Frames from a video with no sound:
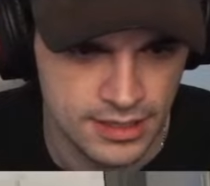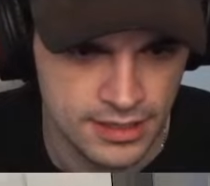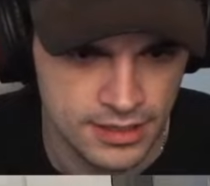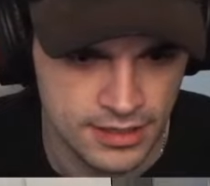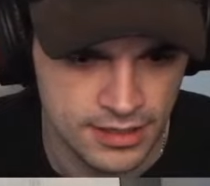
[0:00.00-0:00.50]

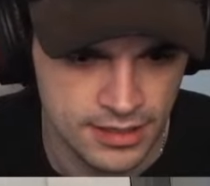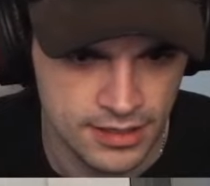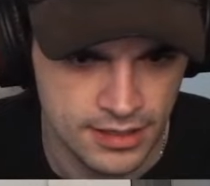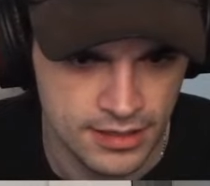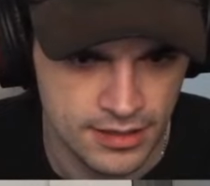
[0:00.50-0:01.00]

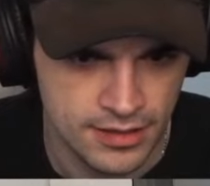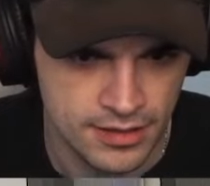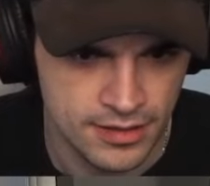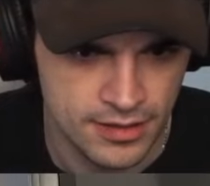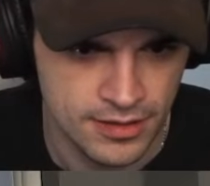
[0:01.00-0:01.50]

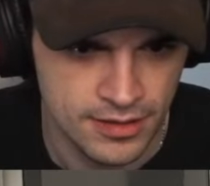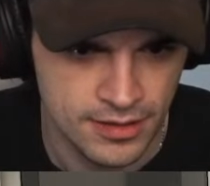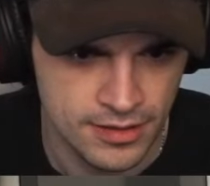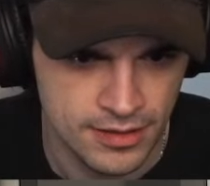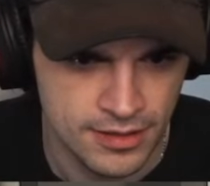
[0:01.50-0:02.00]

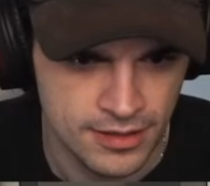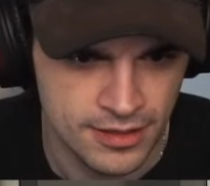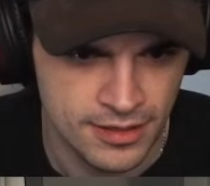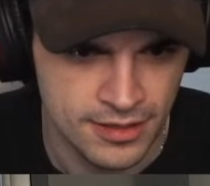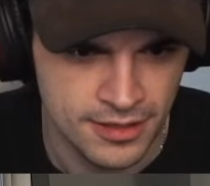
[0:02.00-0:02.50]

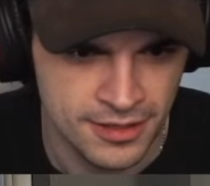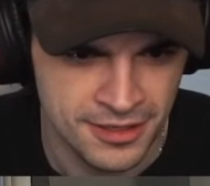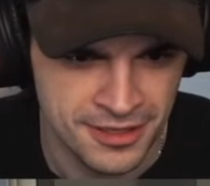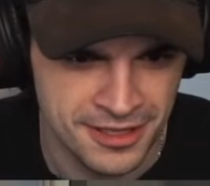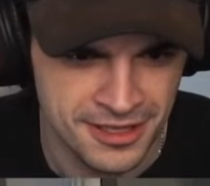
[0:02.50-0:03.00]

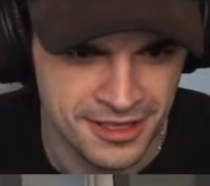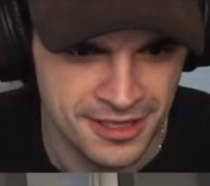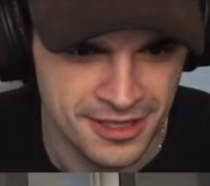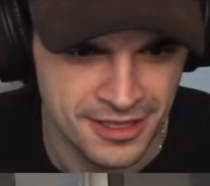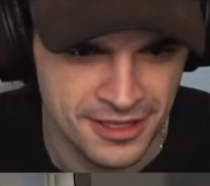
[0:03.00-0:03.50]

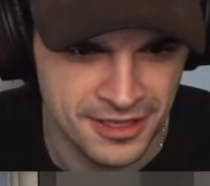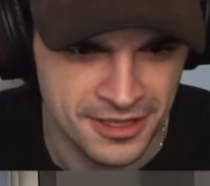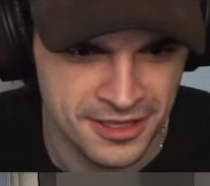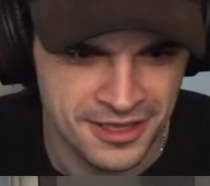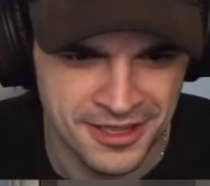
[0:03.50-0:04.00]

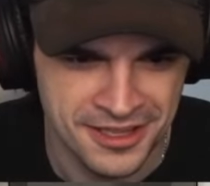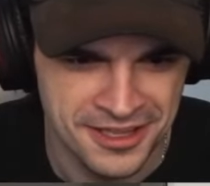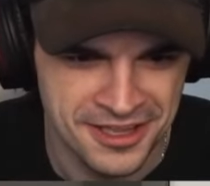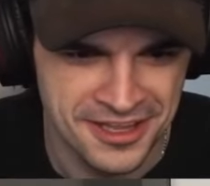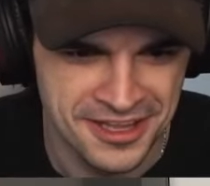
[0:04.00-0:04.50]

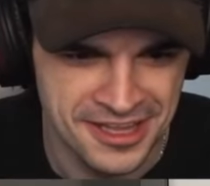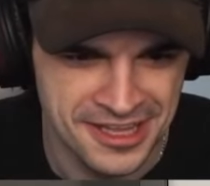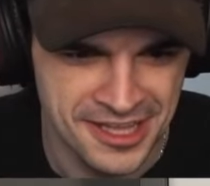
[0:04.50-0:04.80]
(no one is talking)